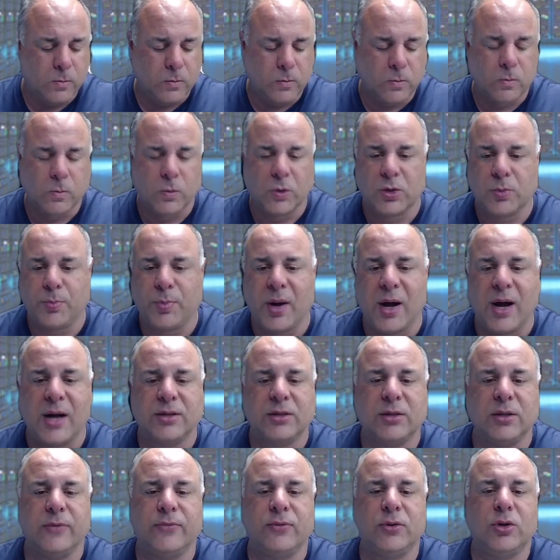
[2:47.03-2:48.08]

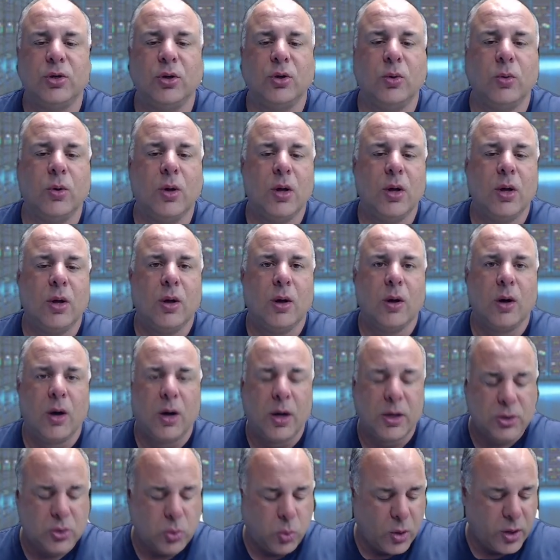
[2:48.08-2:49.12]
responsive to
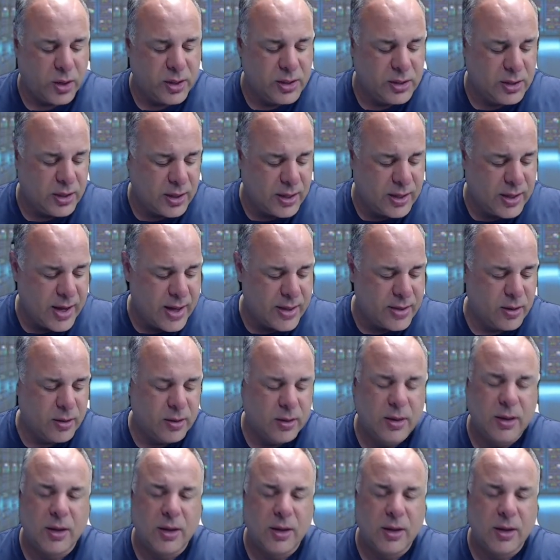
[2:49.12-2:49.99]
us working together.